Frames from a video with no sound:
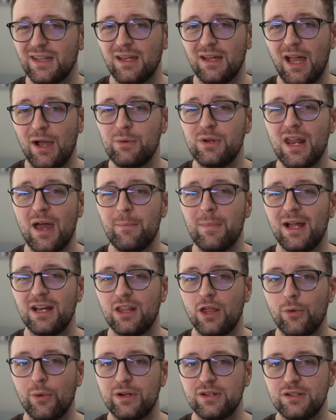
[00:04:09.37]
I would not mind
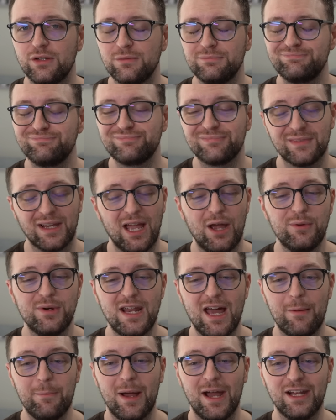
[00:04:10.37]
going to.
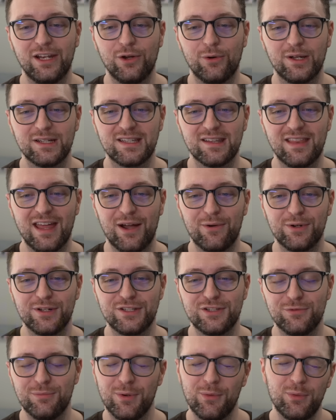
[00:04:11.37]
That one
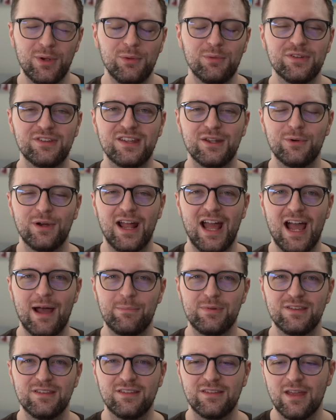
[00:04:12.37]
too. But we will see what
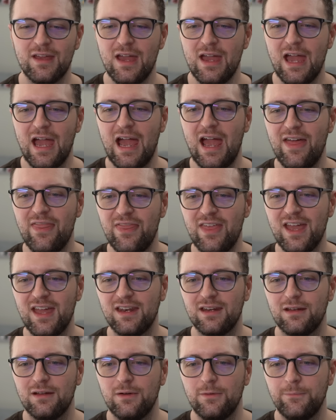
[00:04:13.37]
happens. And
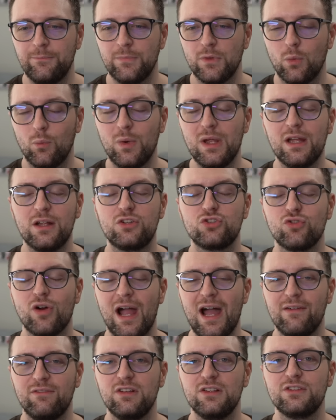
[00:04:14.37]
then we
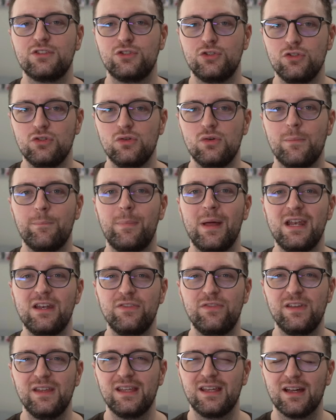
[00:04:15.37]
travel to
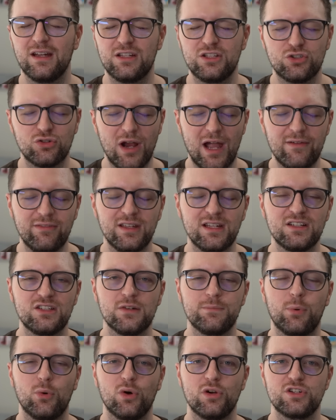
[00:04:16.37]
Benfica, traveling
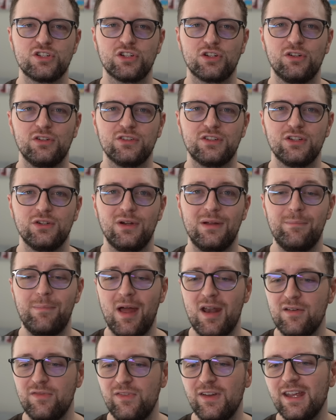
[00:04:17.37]
to Portugal too. And
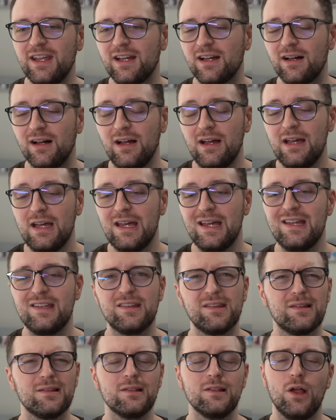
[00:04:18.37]
Benfica
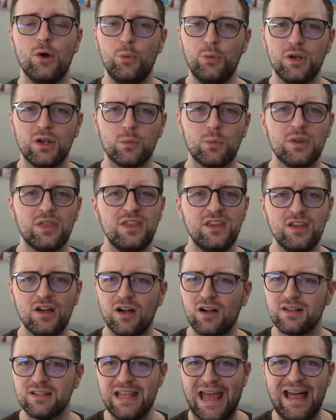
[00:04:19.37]
is loaded with
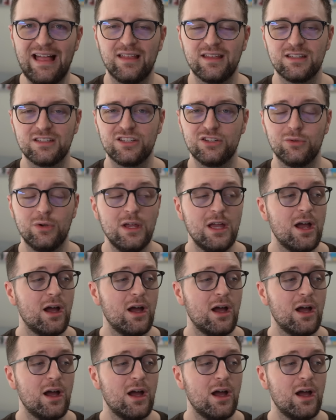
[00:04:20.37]
young talent too.